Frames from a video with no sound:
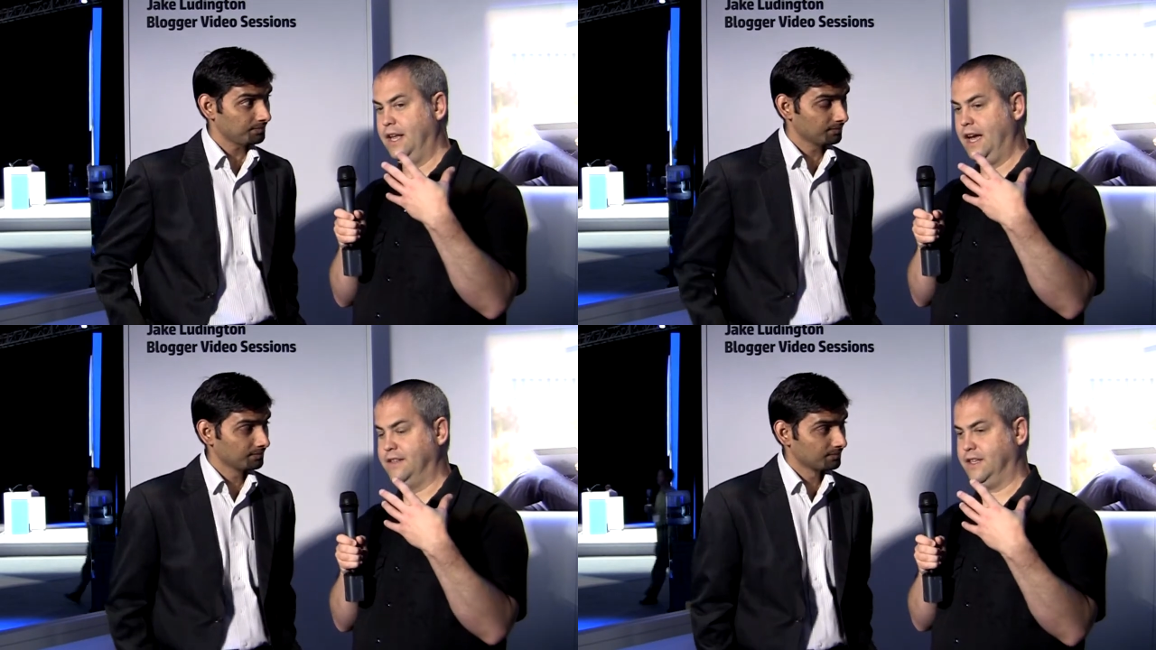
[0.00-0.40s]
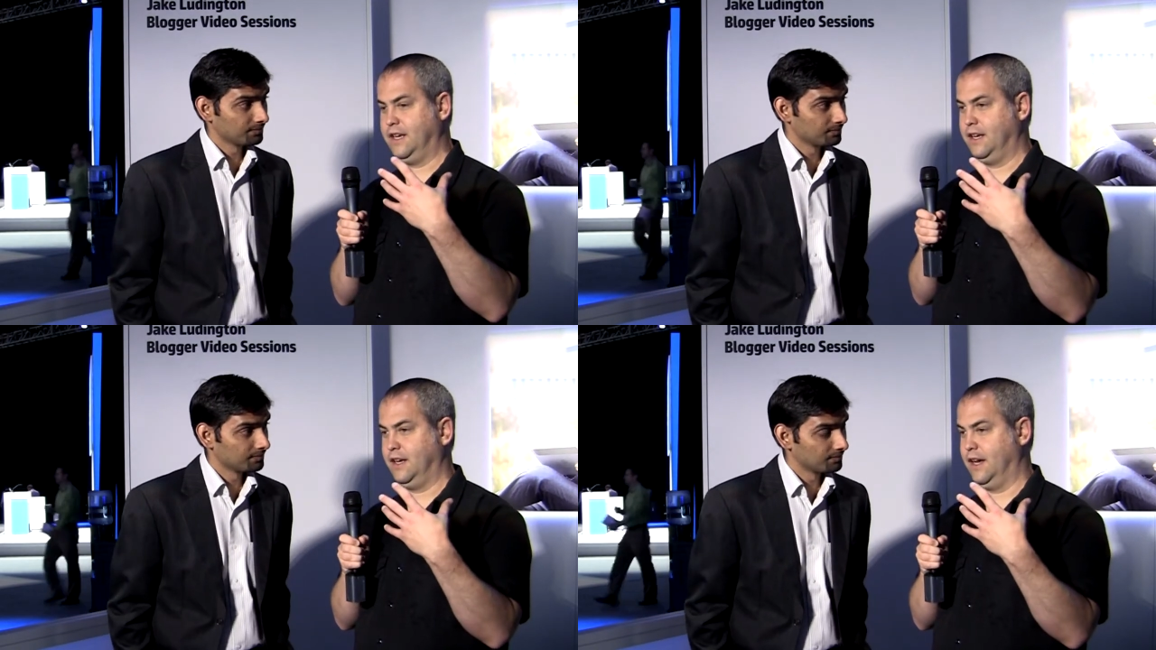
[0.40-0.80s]
Speaker 1: as
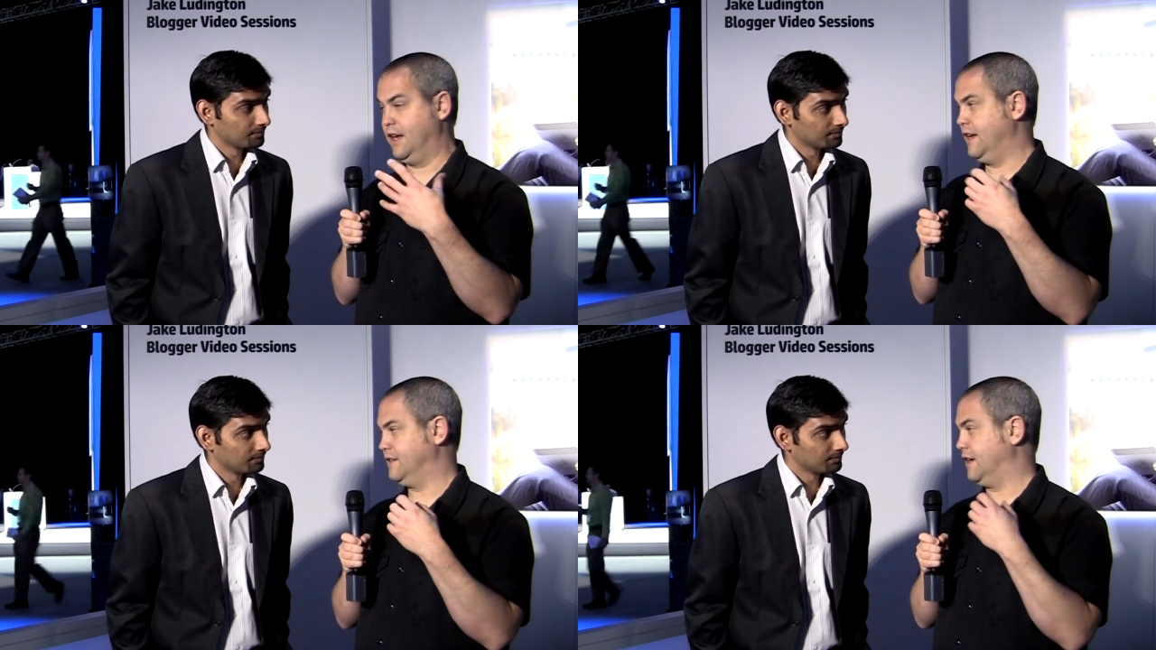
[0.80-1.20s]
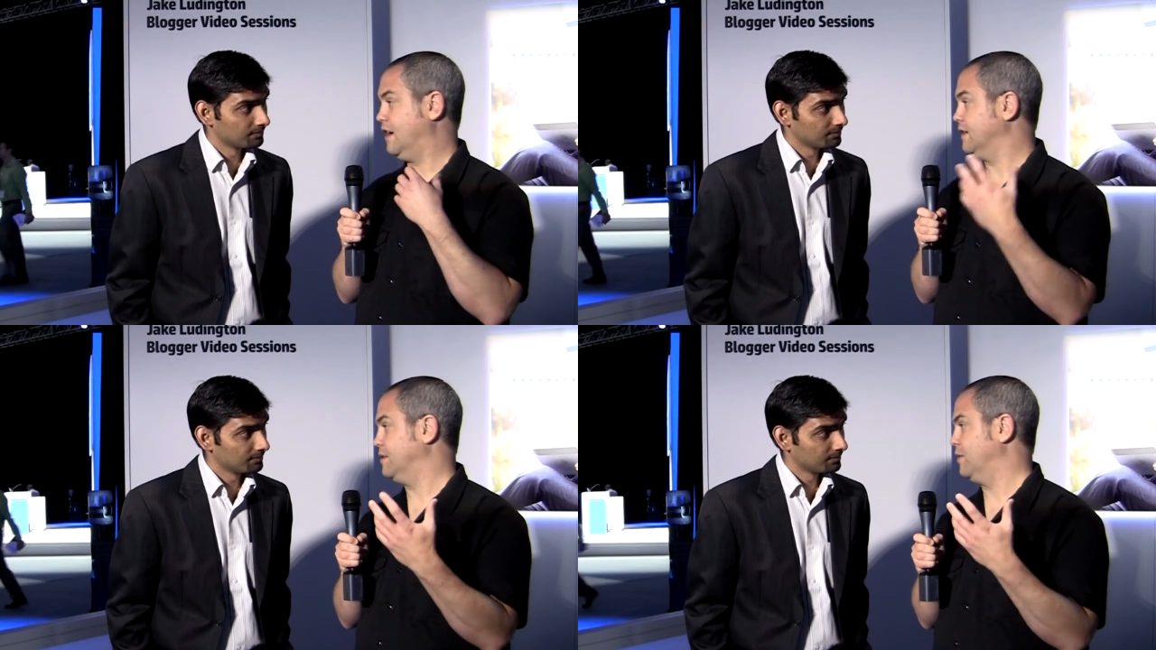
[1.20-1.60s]
a as a
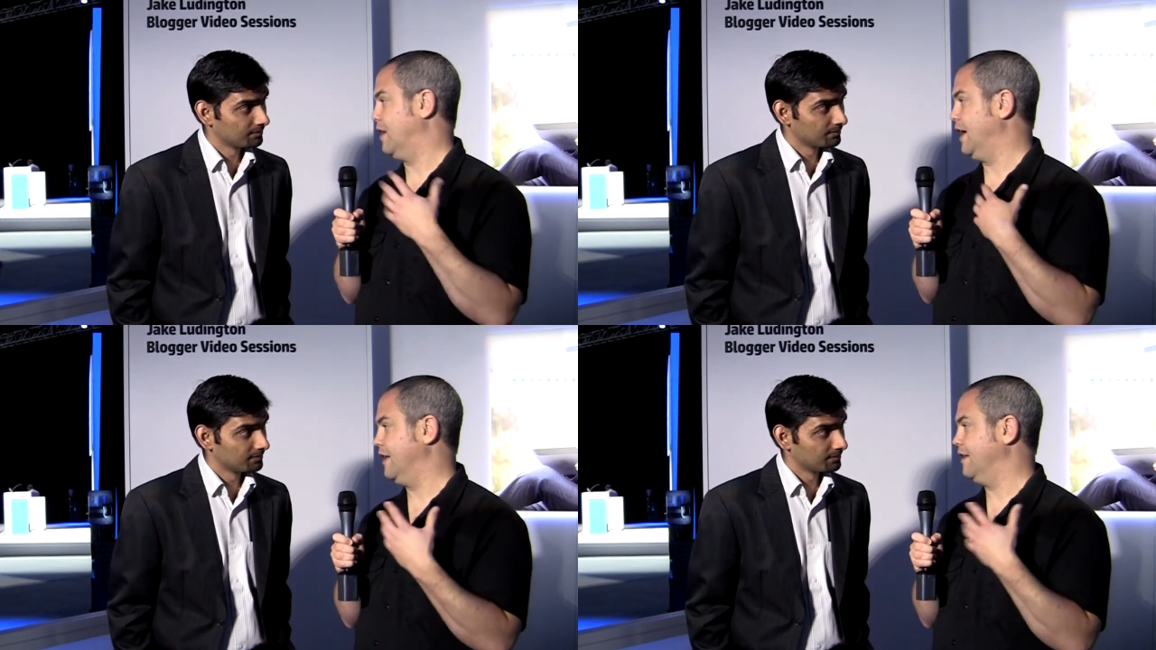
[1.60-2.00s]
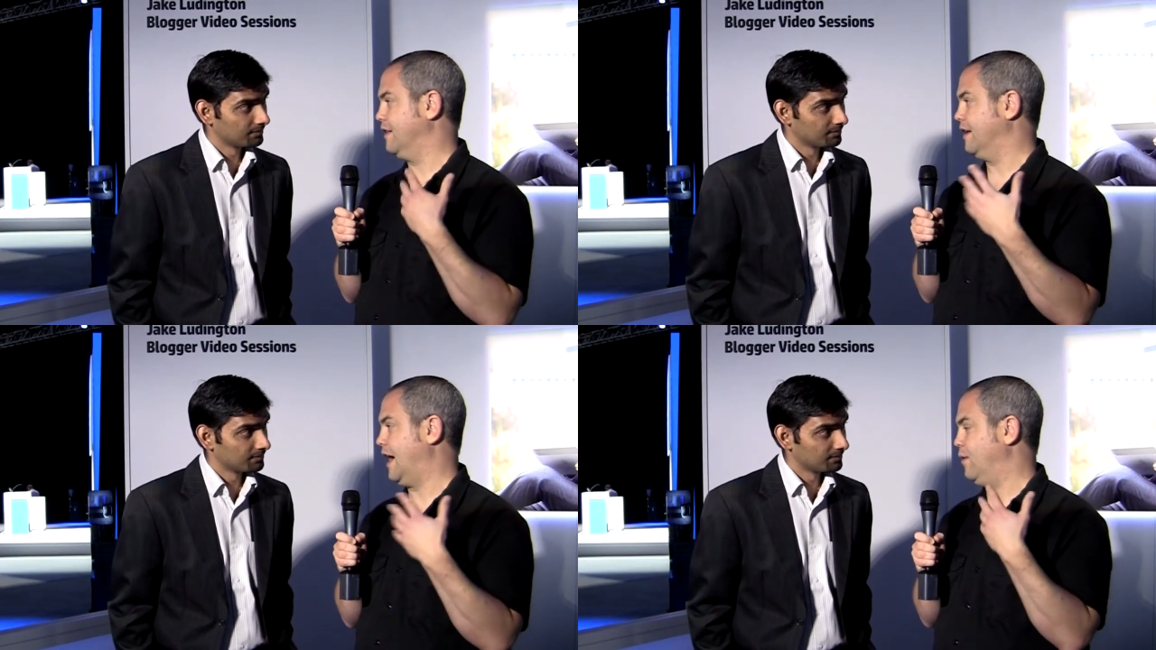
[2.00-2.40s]
customer, I
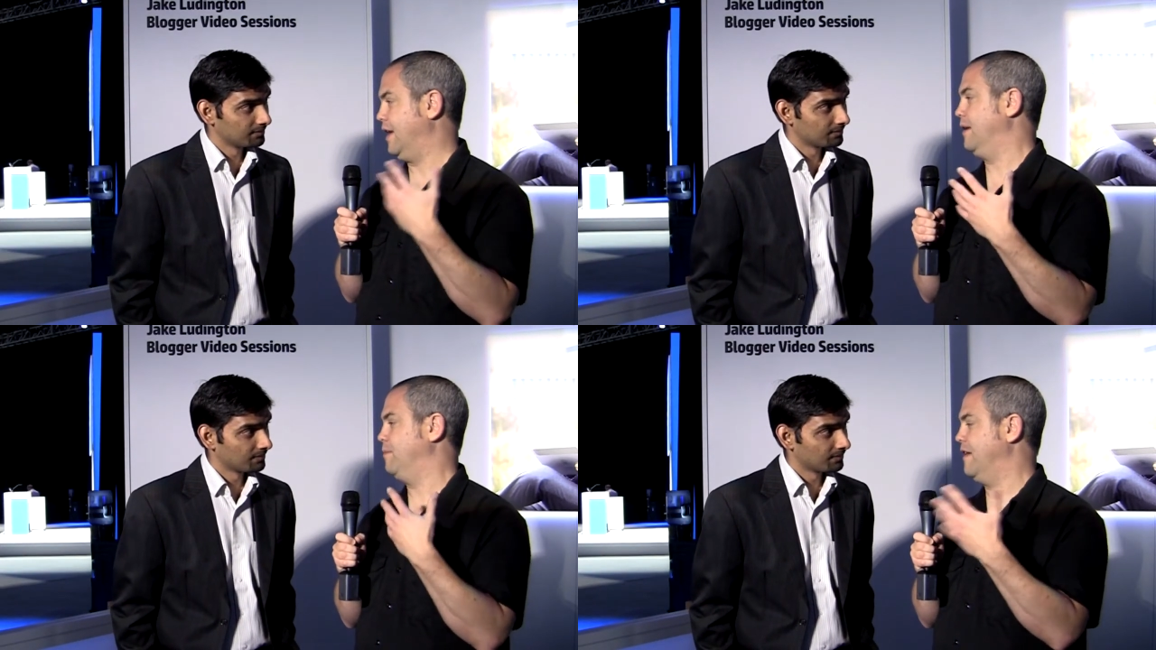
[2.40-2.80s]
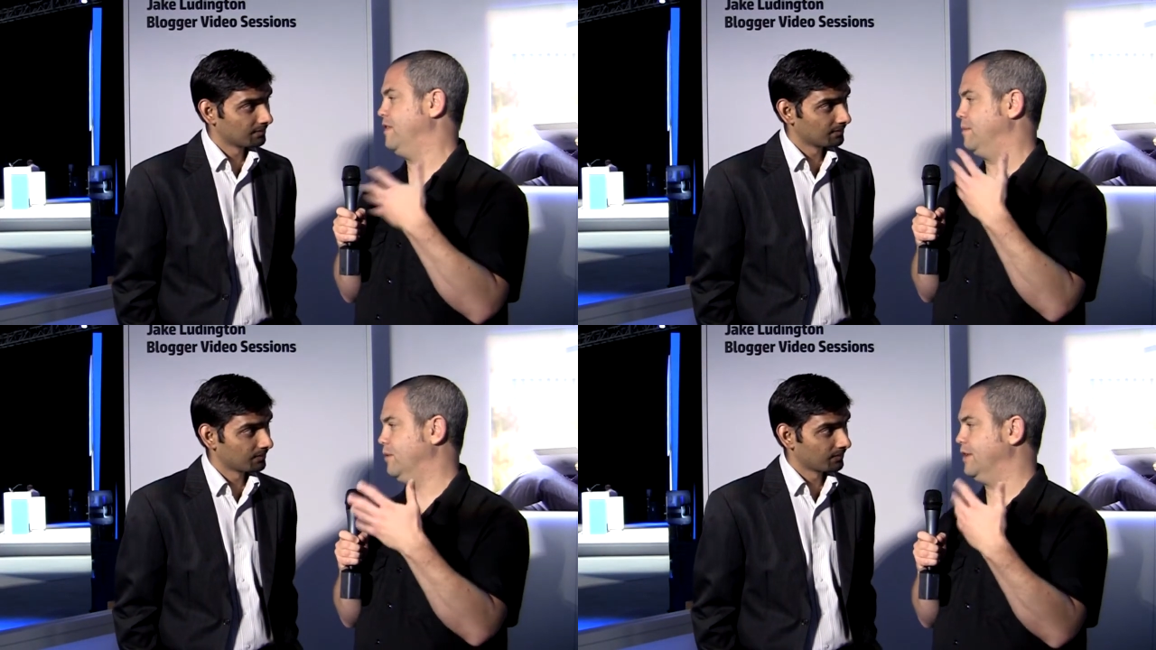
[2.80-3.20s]
I would have
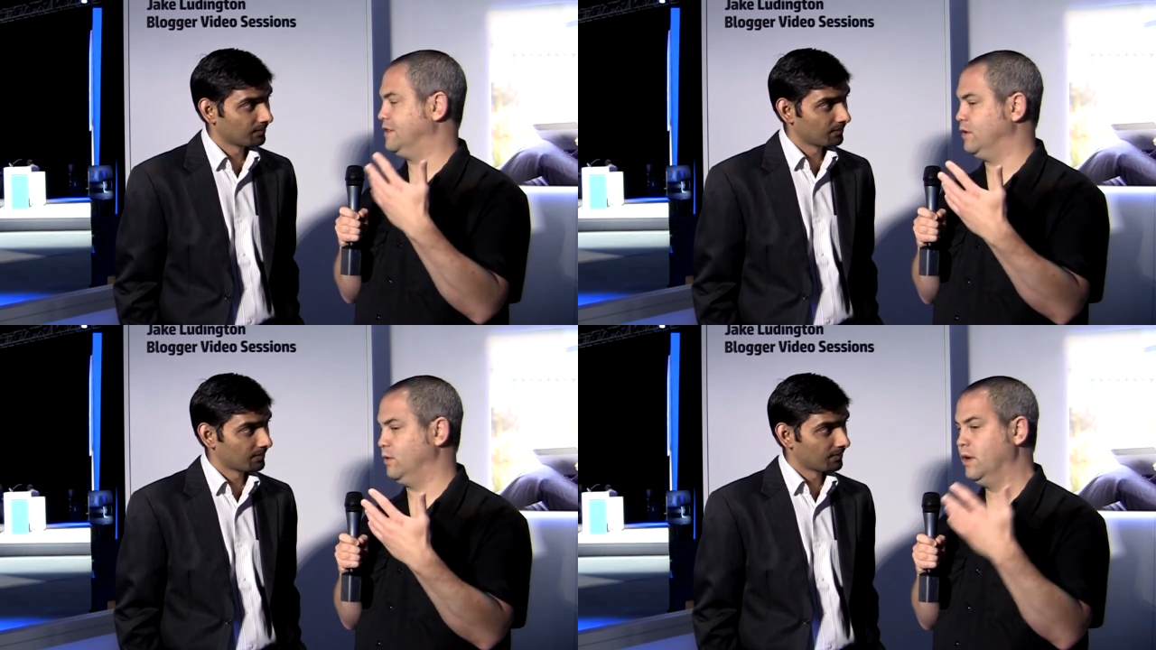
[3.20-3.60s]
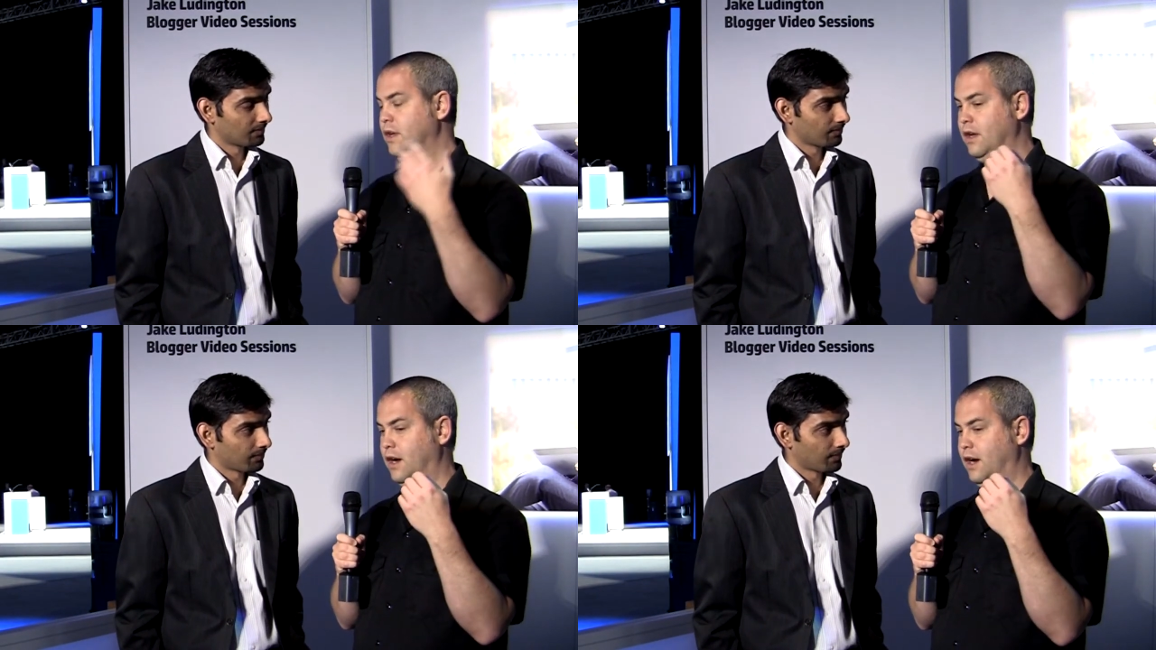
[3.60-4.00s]
the ability to
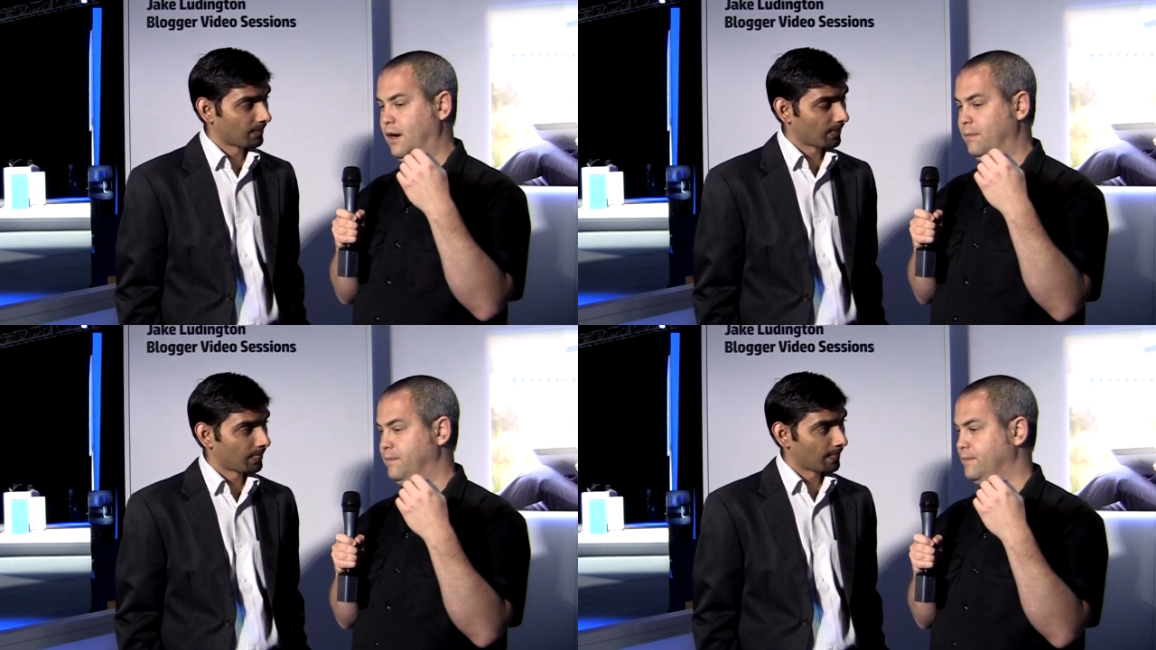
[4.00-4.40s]
um,